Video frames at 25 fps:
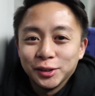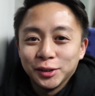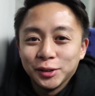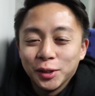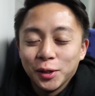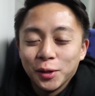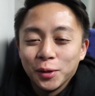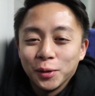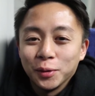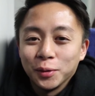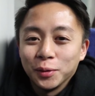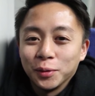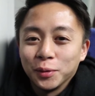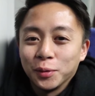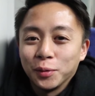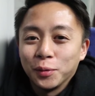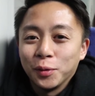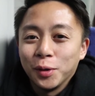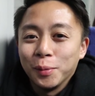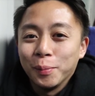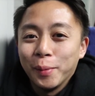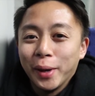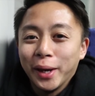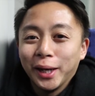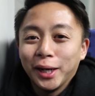so
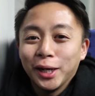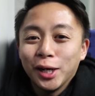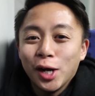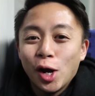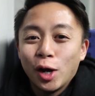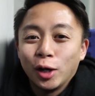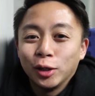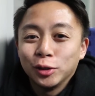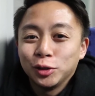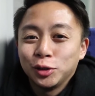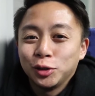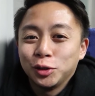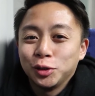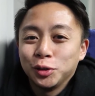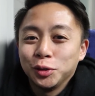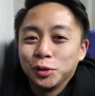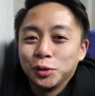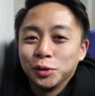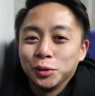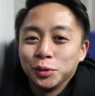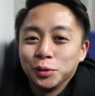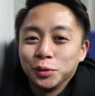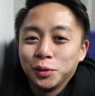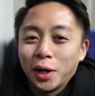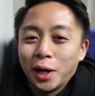we made it
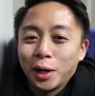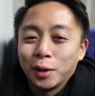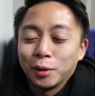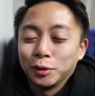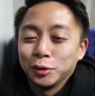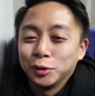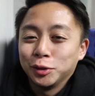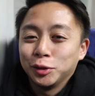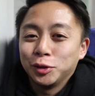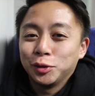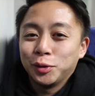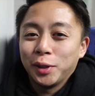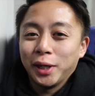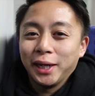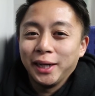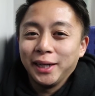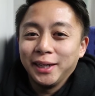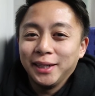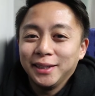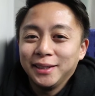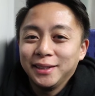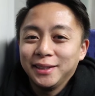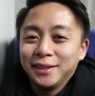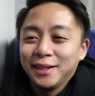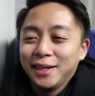onto our
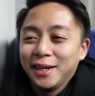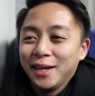train